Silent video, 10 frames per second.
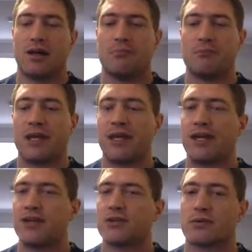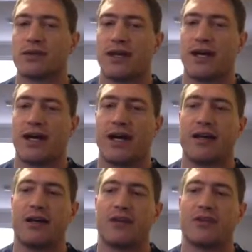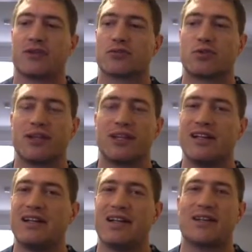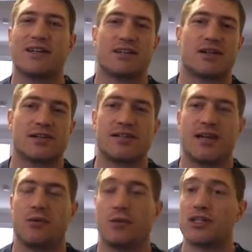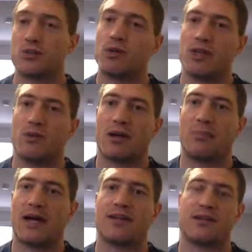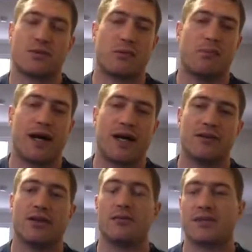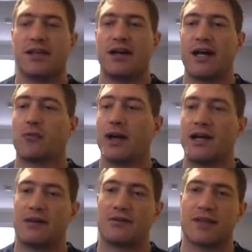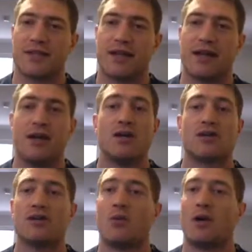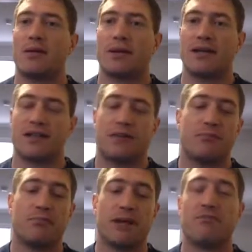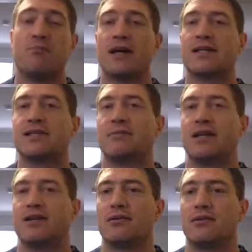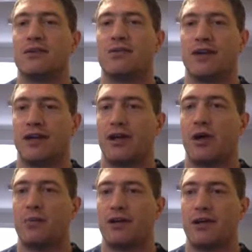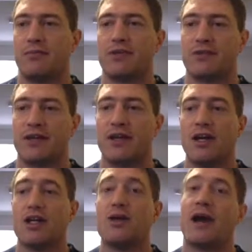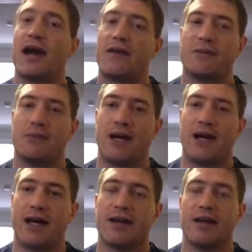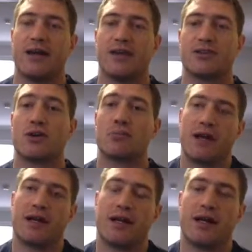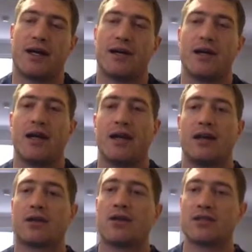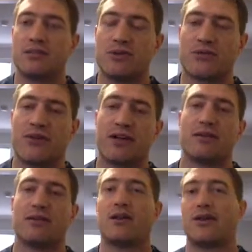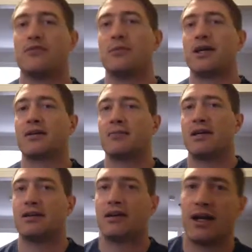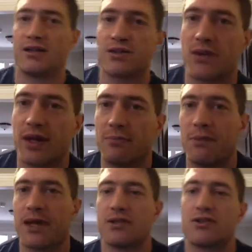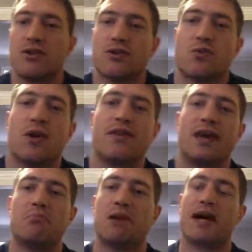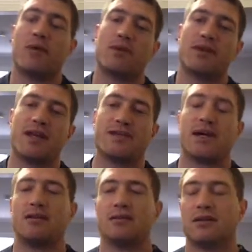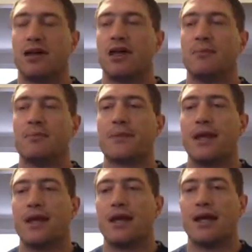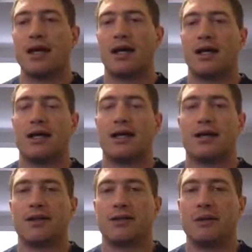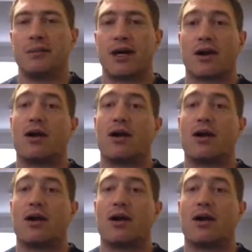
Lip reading: P&Es are really high. There's really nothing that's on sale, which is when you want to buy things. You want to buy low and sell high. Right now everything's high, so you don't want to buy stuff. But if money's coming into your mutual fund in an open-ended mutual fund, you have to buy, and so you're buying high. In a closed-ended mutual fund, they don't have any money coming in, and so they can pick and choose when they buy, when they sell. A little bit better.